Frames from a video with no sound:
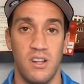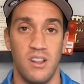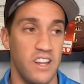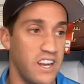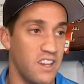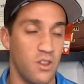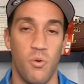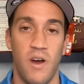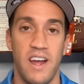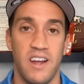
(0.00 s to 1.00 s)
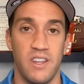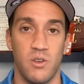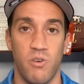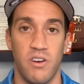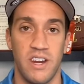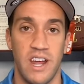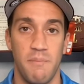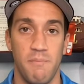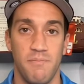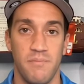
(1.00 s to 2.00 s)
leading the way in the run game,